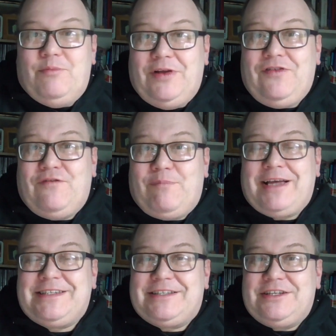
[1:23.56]
But if you've
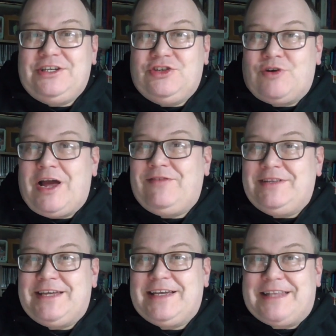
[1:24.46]
passed your
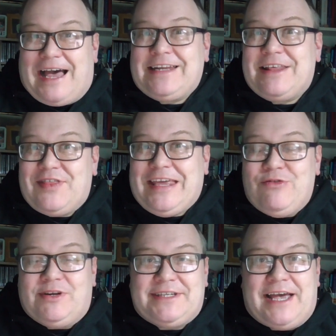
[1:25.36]
driving test that had a
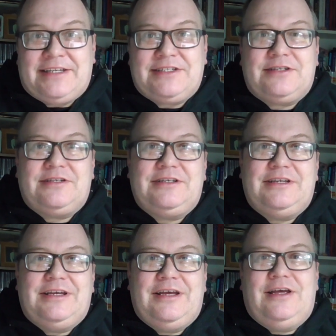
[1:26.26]
theory test,
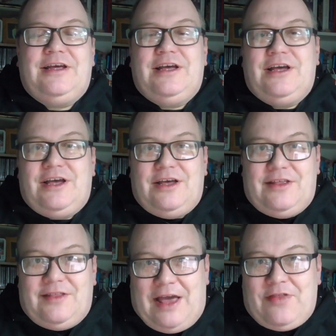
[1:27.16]

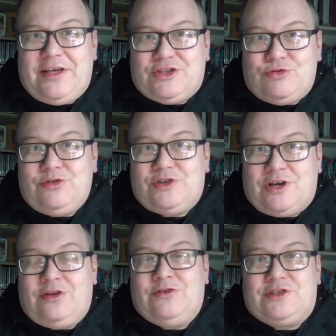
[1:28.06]
the ethics, rules of
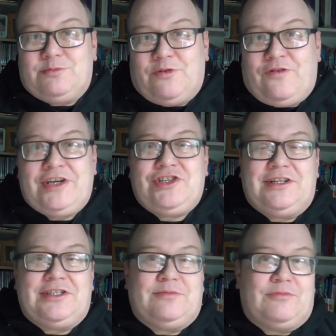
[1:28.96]
conduct and
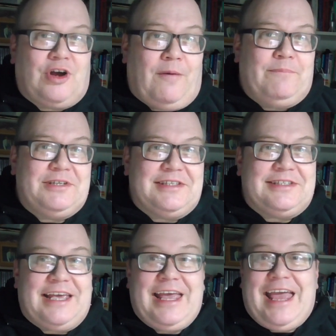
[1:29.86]
professionalism
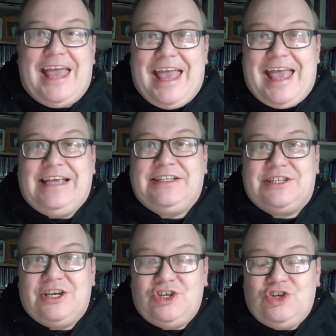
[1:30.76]
competency
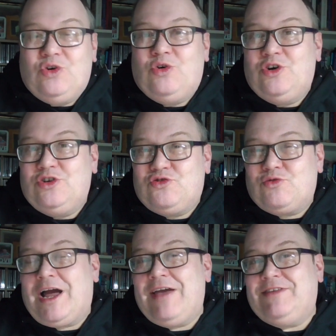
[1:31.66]
is your
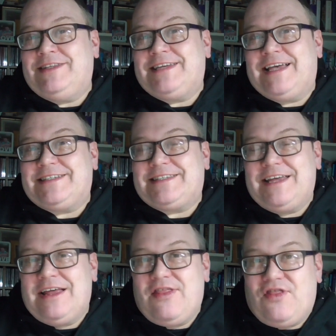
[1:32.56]
driving test,
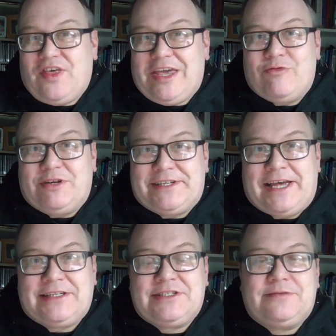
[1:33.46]
theory
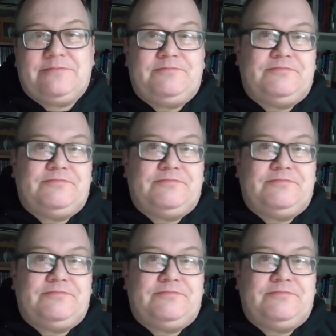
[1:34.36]
test.